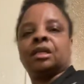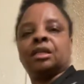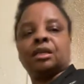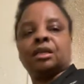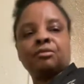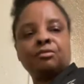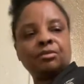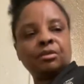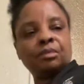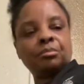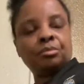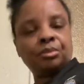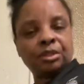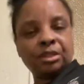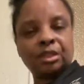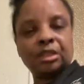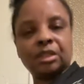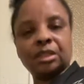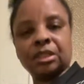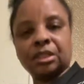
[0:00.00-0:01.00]
different
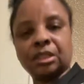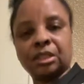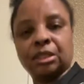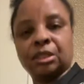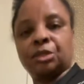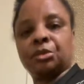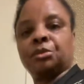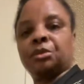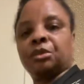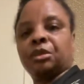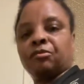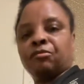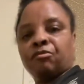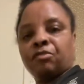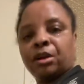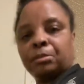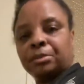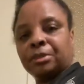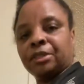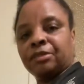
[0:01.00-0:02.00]
positions and doing
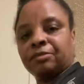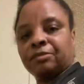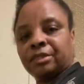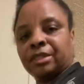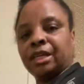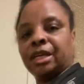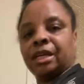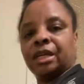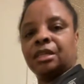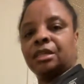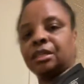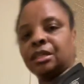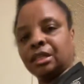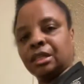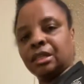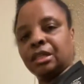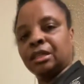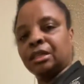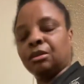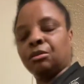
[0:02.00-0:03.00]
reps of
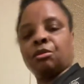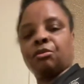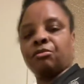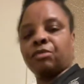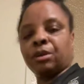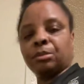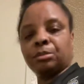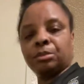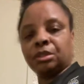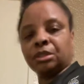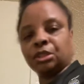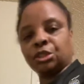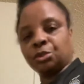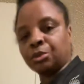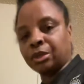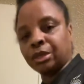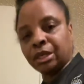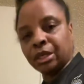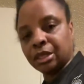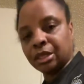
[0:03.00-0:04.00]
10 or reps of
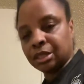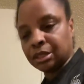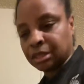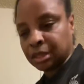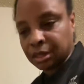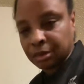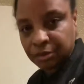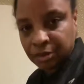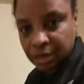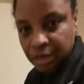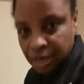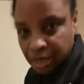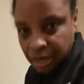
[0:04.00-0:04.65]
20 and stuff.